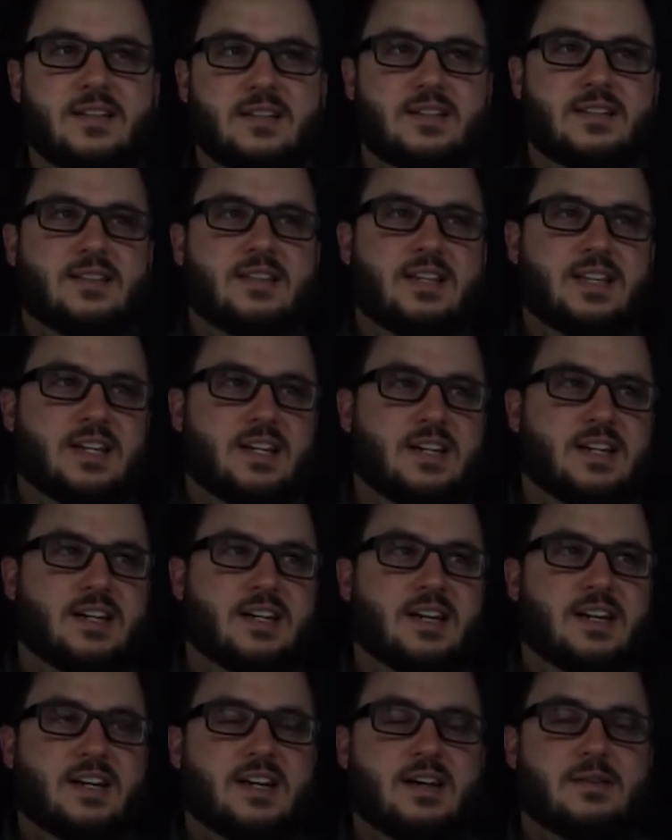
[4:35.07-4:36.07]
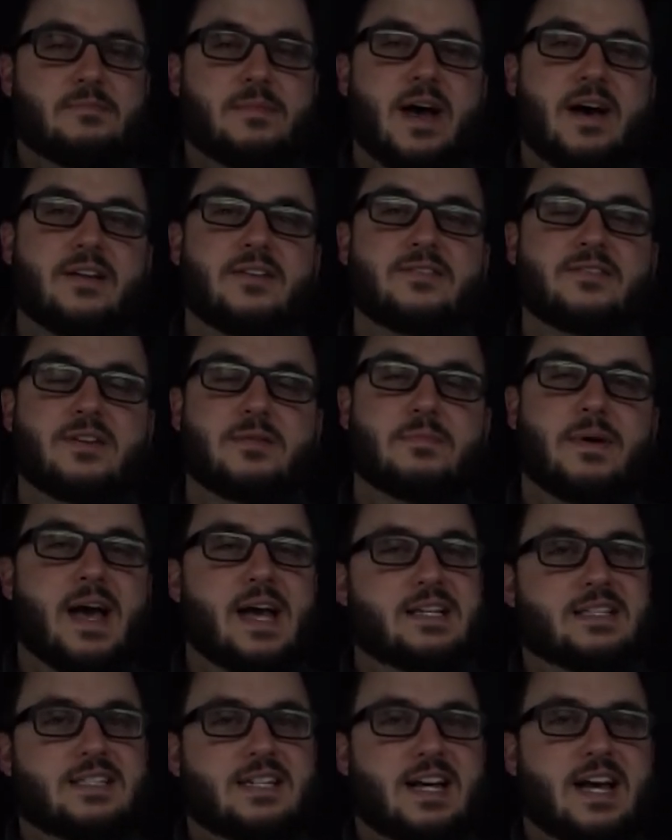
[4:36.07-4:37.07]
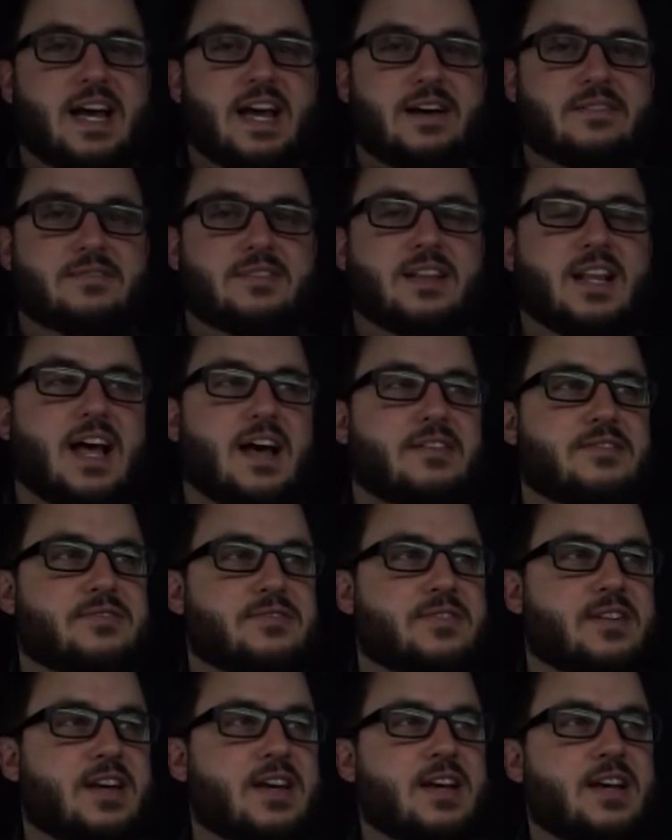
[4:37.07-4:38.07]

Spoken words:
the amount of capacity I have left